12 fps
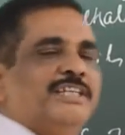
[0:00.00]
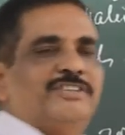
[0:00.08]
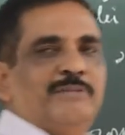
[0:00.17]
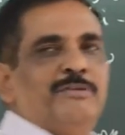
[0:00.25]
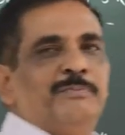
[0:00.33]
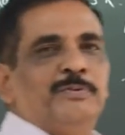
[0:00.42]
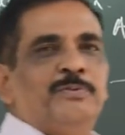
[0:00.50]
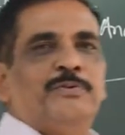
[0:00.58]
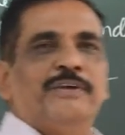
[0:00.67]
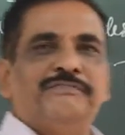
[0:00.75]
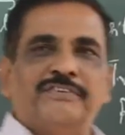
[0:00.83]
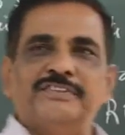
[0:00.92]
some of you
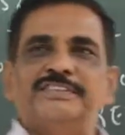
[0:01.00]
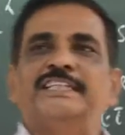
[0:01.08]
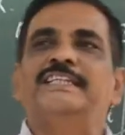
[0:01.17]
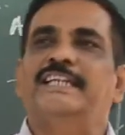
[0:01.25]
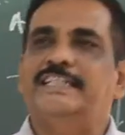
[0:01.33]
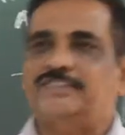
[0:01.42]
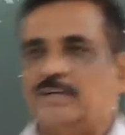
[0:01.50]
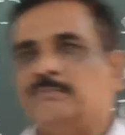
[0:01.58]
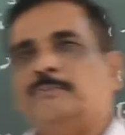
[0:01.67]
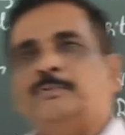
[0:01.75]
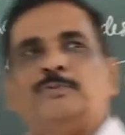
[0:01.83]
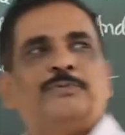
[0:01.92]
went for singing, some
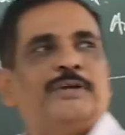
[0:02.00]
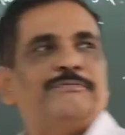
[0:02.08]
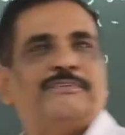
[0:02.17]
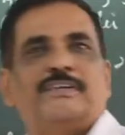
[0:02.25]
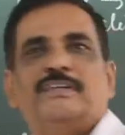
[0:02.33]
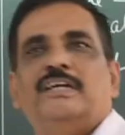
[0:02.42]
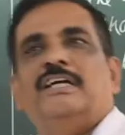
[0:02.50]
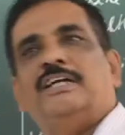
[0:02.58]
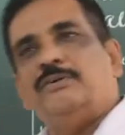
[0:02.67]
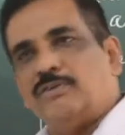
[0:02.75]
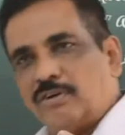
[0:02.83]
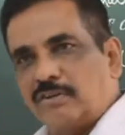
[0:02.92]
of you went for,
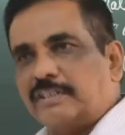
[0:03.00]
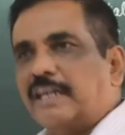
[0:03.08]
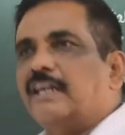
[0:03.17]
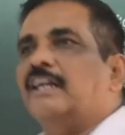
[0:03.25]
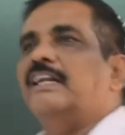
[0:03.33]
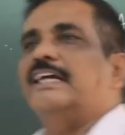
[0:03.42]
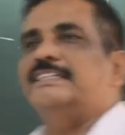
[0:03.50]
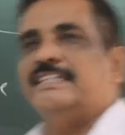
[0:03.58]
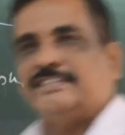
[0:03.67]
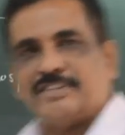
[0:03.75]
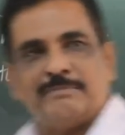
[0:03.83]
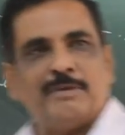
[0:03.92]
you know, cattle raising,
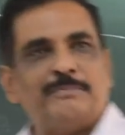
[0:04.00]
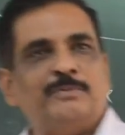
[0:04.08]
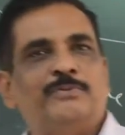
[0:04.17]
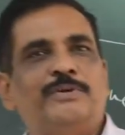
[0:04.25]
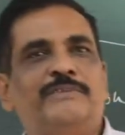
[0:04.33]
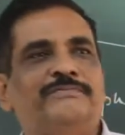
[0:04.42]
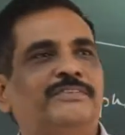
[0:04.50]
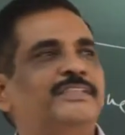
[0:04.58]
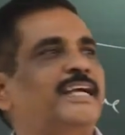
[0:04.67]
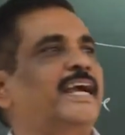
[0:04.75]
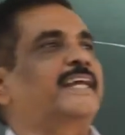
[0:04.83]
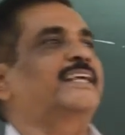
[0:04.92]
some of you went for
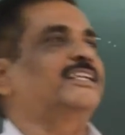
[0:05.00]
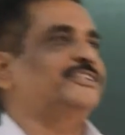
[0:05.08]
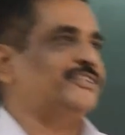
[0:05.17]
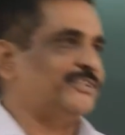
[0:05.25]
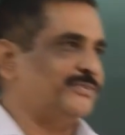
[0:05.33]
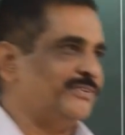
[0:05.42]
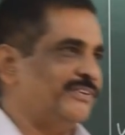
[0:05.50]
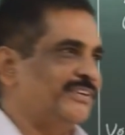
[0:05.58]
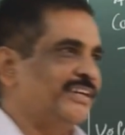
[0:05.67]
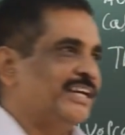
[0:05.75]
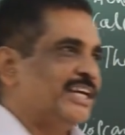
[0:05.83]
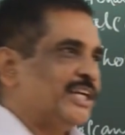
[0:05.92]
agriculture, you know.
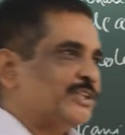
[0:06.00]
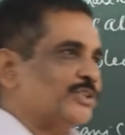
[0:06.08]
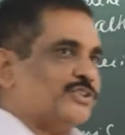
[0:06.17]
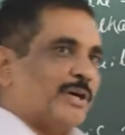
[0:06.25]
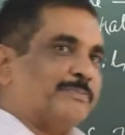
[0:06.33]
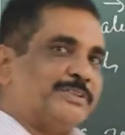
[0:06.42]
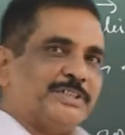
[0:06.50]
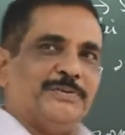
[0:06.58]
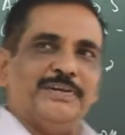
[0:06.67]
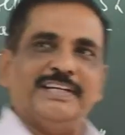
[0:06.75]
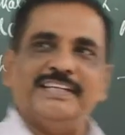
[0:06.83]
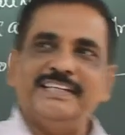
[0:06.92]
So
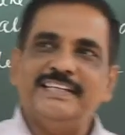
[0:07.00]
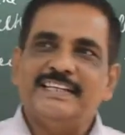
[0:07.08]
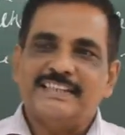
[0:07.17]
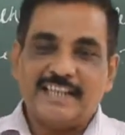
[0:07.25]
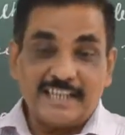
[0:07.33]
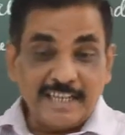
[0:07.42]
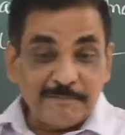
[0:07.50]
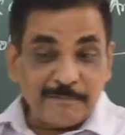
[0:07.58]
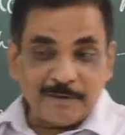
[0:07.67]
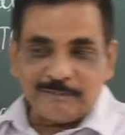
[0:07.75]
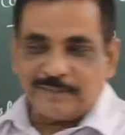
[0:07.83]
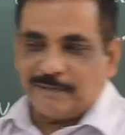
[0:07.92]
subsequently the
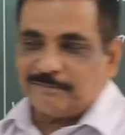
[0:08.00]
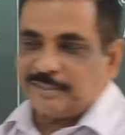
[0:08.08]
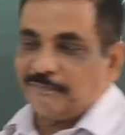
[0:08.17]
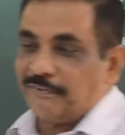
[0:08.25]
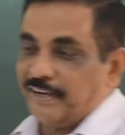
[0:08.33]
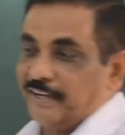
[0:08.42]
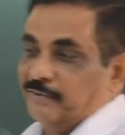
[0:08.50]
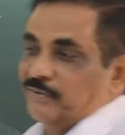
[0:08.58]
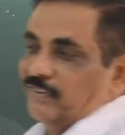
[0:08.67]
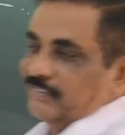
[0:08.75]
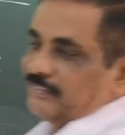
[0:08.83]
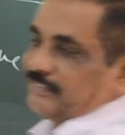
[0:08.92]
input becomes different, you
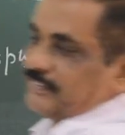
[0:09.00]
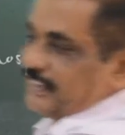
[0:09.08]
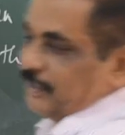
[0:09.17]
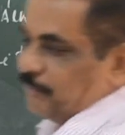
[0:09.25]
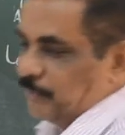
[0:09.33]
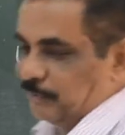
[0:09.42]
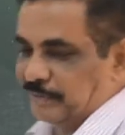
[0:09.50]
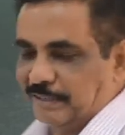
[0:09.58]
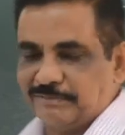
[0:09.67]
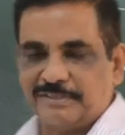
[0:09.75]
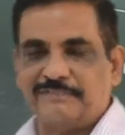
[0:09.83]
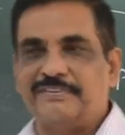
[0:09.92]
know. Input
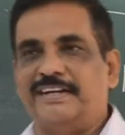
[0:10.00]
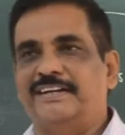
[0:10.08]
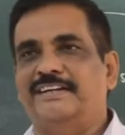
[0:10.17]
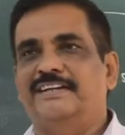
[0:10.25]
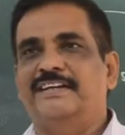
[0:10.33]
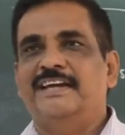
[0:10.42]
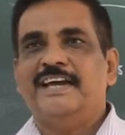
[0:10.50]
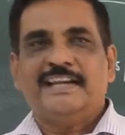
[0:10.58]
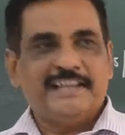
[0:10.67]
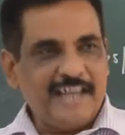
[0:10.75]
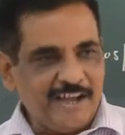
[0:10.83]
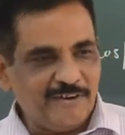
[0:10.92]
becomes different.
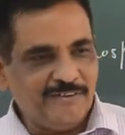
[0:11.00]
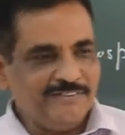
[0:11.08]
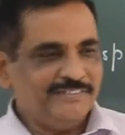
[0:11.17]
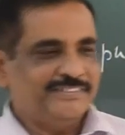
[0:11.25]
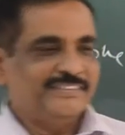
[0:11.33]
Now